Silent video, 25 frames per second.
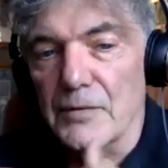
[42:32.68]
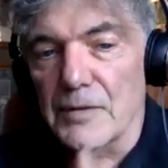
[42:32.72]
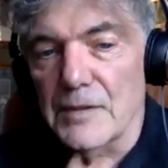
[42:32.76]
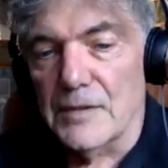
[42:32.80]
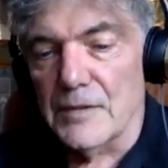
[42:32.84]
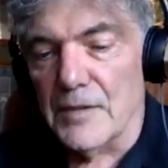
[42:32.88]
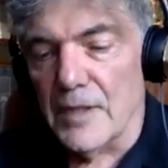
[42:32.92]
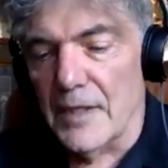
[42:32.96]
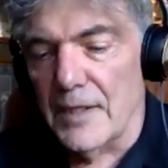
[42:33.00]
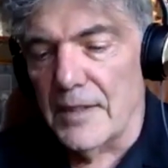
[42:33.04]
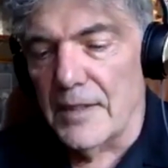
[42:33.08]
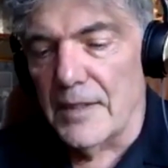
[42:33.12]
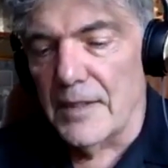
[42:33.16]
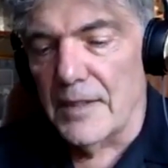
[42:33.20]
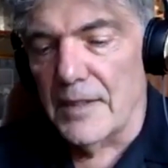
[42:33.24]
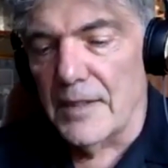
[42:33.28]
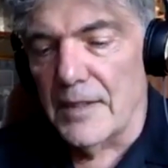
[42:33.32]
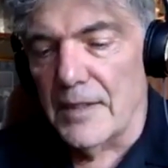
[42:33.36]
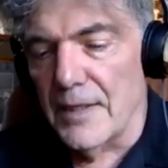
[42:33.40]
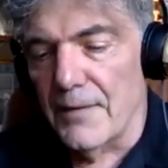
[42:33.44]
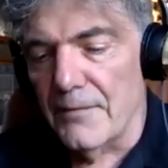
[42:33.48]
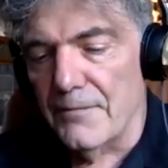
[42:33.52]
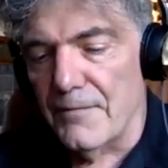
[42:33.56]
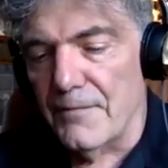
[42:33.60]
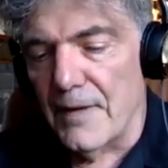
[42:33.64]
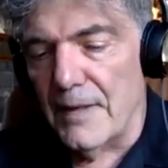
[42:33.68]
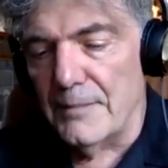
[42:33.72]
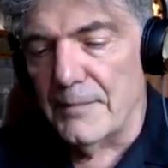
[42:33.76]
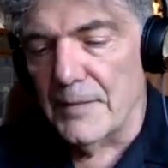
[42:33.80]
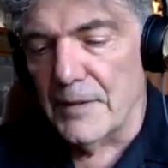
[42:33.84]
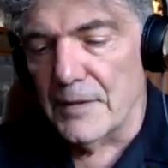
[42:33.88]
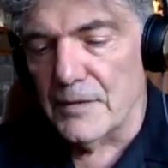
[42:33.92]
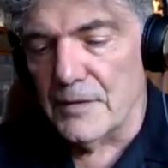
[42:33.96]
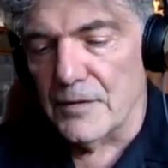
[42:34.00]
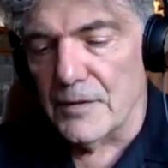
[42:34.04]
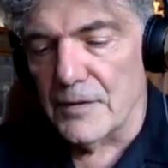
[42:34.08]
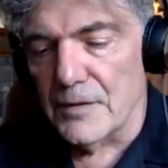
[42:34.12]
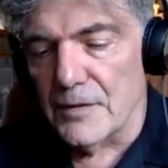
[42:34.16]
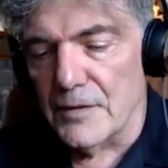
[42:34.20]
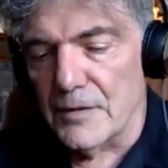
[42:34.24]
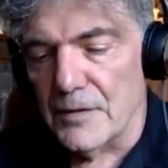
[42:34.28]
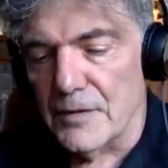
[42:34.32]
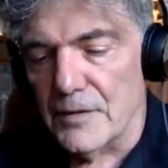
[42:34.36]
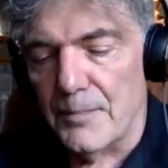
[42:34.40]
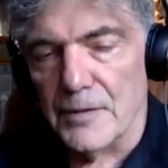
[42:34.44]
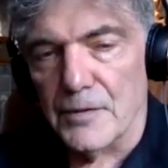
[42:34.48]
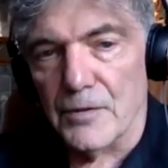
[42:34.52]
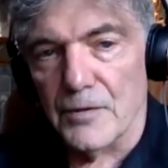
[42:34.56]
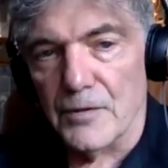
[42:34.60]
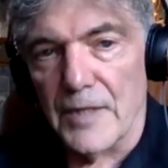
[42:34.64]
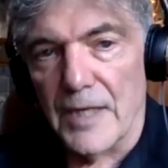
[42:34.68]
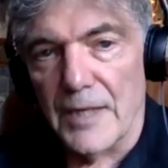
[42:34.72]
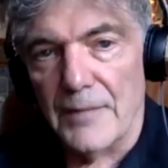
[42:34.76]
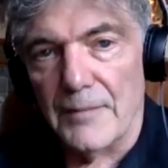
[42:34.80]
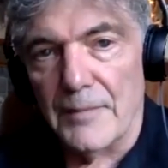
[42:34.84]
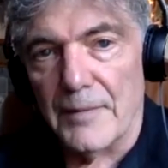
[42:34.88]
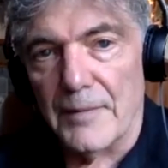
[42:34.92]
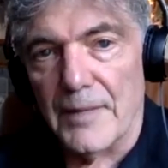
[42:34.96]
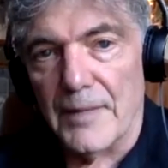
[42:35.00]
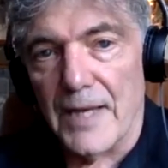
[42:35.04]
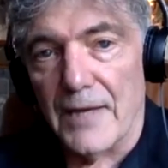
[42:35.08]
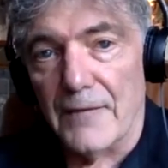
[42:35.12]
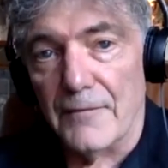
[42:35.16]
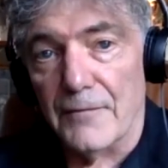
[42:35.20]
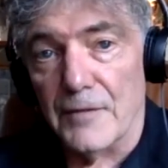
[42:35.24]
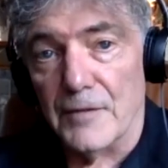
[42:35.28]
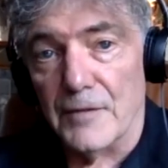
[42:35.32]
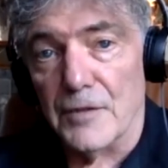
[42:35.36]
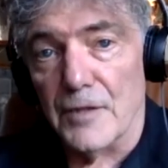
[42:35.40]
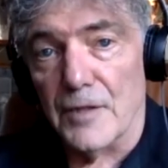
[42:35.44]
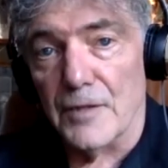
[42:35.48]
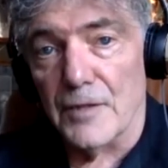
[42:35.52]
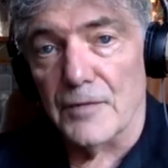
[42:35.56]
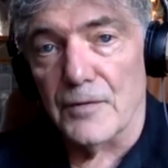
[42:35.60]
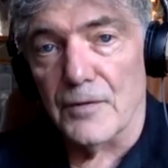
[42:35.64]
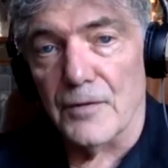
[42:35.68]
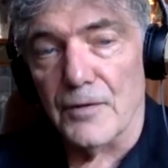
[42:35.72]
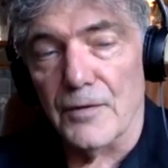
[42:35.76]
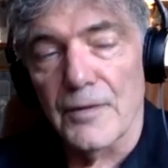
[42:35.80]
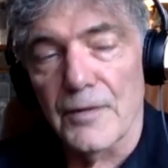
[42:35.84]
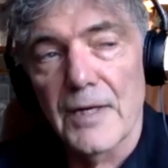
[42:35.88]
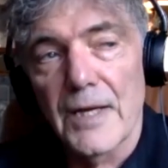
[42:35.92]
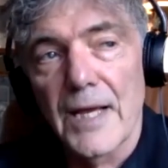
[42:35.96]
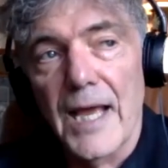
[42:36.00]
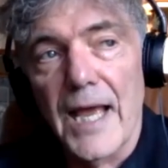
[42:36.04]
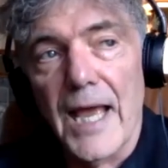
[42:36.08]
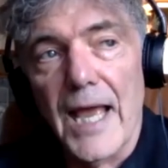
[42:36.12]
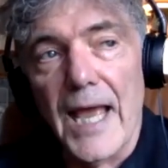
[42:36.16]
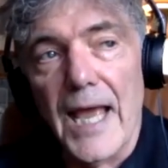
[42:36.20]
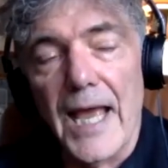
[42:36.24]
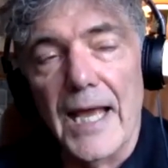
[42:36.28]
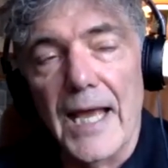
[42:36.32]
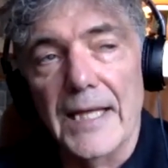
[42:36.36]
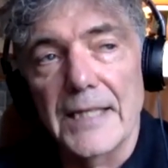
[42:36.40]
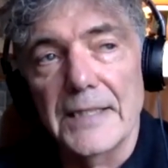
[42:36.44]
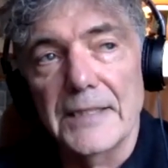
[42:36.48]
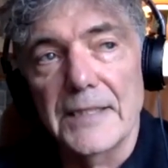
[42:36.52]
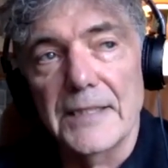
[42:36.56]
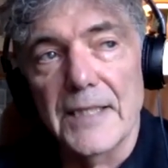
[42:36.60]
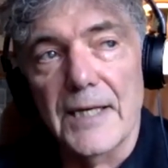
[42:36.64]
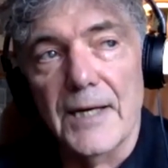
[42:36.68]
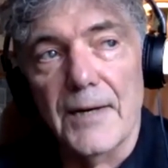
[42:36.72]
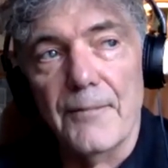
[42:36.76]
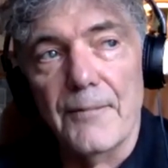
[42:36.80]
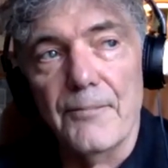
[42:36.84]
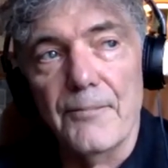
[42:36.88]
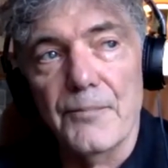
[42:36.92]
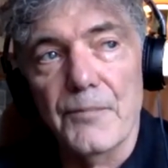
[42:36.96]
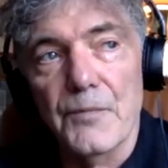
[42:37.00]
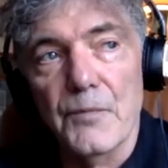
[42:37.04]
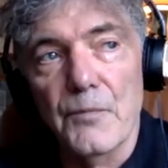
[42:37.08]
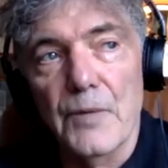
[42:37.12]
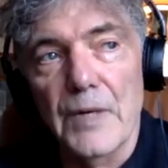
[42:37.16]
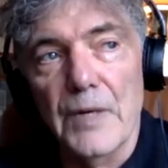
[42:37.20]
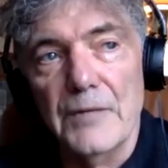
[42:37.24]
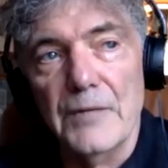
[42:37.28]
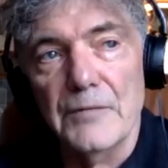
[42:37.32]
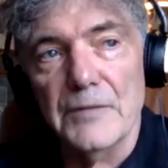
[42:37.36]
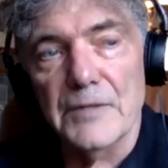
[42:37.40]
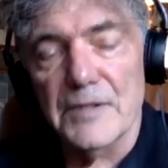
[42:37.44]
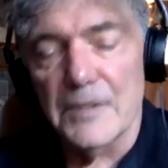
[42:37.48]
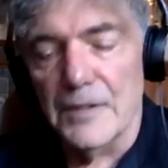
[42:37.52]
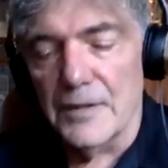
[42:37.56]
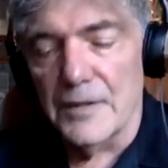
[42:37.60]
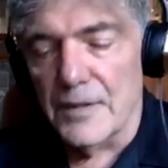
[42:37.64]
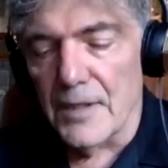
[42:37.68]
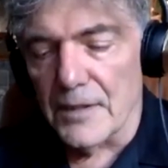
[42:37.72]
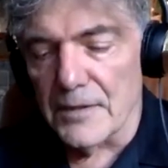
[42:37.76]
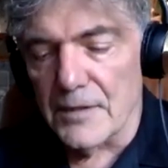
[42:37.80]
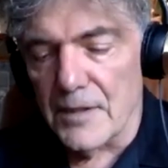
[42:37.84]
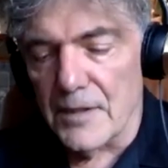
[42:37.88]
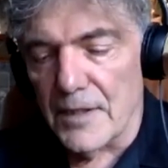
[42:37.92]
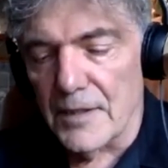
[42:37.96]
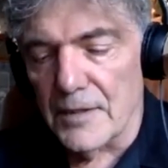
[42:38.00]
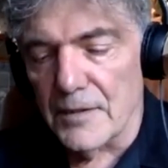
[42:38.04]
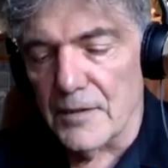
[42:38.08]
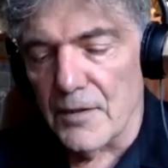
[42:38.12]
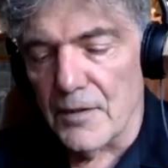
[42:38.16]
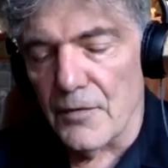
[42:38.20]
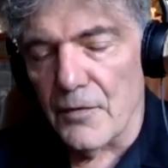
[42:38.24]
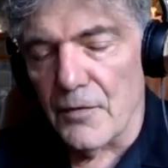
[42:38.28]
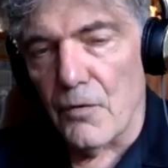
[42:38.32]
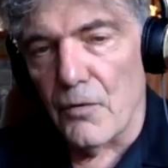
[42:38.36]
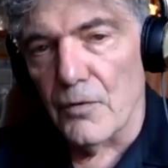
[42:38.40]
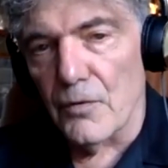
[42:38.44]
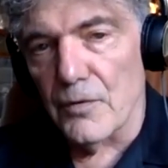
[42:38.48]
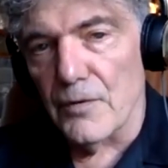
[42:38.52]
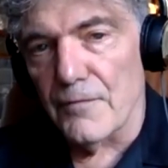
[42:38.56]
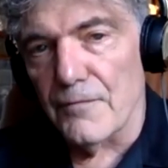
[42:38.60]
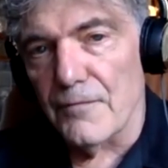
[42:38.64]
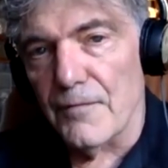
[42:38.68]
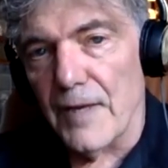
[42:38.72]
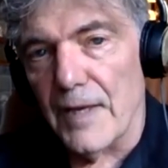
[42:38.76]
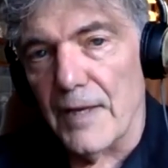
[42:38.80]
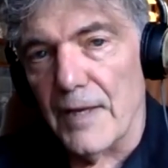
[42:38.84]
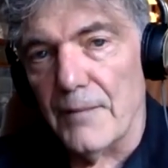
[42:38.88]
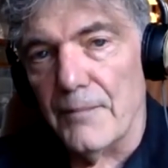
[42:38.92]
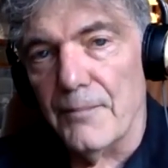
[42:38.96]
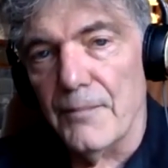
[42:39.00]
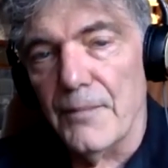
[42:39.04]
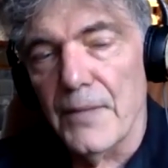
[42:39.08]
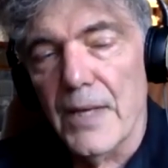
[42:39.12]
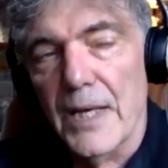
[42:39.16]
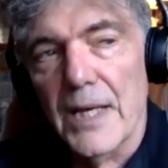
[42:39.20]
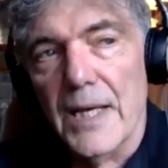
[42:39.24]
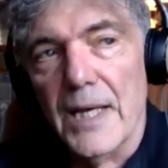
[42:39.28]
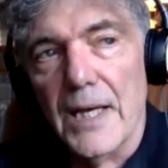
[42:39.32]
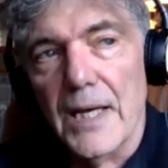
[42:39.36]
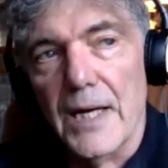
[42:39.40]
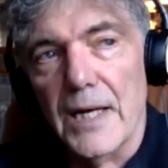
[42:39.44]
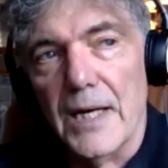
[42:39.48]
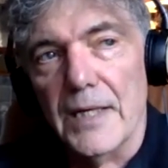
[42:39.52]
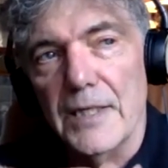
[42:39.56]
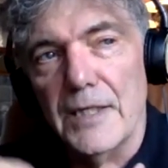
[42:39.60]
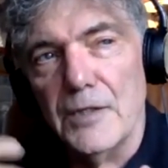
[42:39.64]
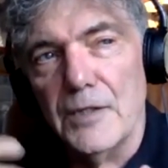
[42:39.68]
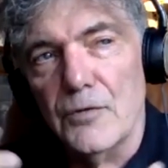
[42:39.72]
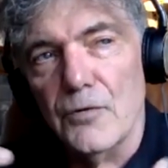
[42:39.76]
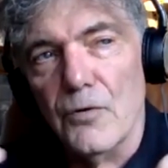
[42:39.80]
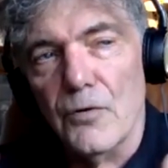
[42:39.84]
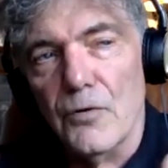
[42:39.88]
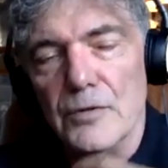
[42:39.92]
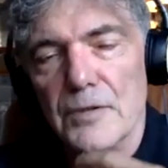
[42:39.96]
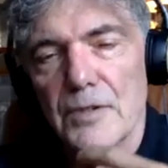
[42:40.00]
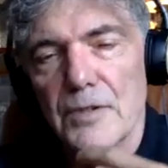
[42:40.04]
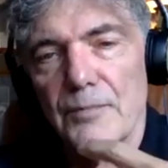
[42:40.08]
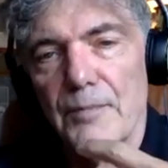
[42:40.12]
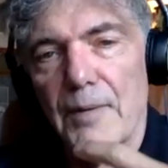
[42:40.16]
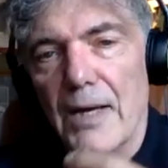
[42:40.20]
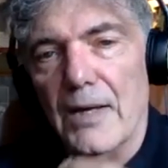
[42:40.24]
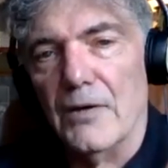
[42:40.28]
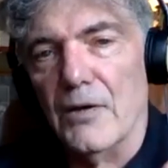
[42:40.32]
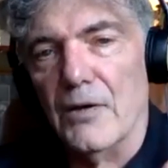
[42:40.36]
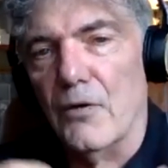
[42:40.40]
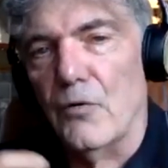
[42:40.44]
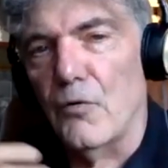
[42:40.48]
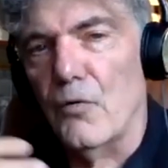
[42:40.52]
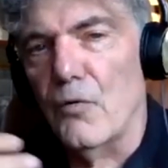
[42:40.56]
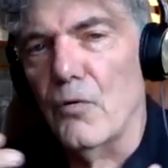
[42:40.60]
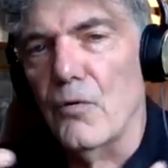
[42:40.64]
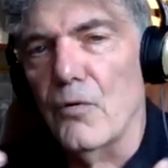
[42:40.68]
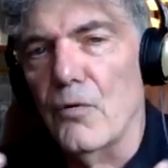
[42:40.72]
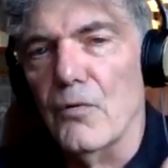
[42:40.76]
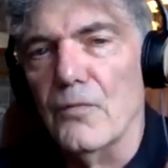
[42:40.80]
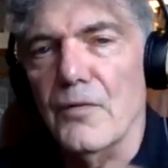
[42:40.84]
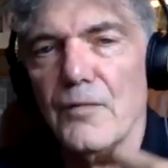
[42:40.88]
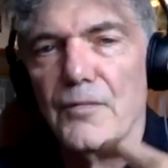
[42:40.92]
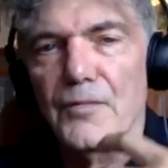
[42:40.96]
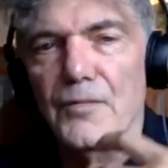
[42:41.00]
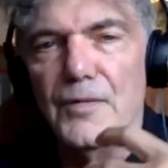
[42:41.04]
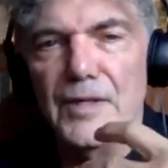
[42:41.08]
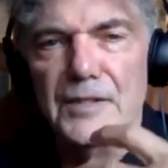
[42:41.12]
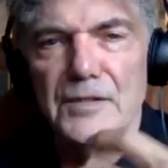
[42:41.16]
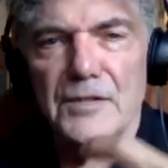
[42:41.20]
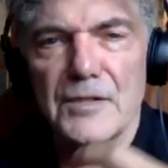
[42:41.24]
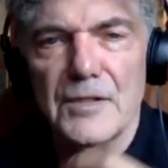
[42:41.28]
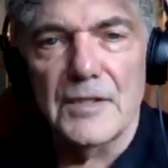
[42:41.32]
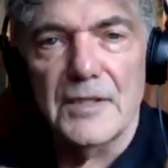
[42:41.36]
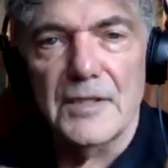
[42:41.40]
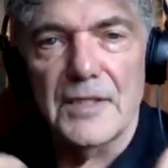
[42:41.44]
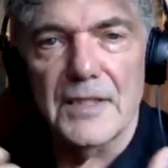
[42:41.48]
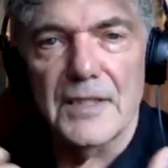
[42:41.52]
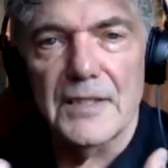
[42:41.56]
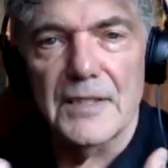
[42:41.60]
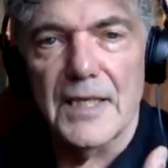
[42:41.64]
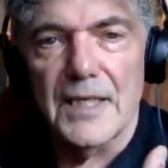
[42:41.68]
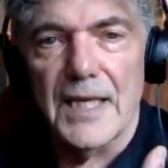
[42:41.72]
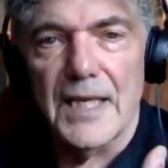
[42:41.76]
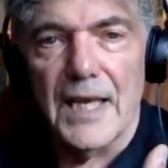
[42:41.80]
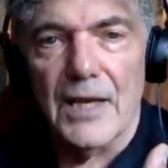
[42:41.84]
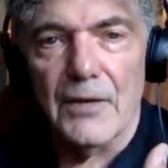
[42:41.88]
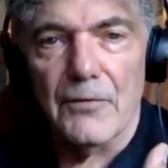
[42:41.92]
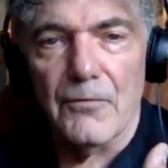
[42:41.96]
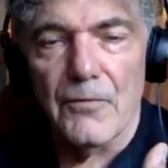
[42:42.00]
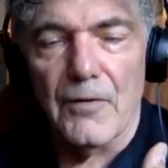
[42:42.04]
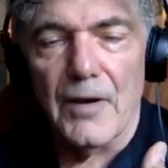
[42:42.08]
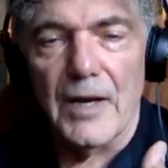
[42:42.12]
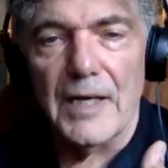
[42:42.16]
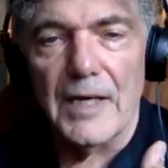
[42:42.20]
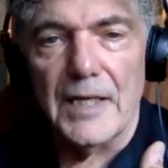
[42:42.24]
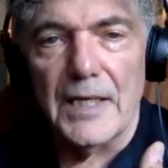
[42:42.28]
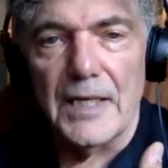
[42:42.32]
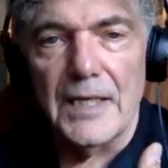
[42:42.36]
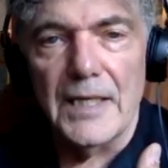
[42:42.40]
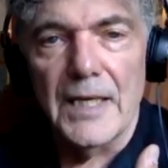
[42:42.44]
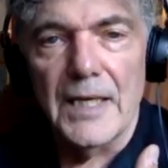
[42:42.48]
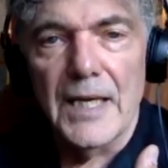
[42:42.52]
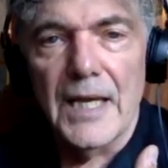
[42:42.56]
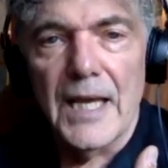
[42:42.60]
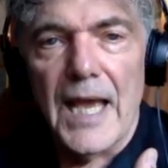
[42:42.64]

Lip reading: There was a famous pitcher named Catfish Hunter, and when he was inducted into the Hall of Fame, he talked about all the things he did to get ready.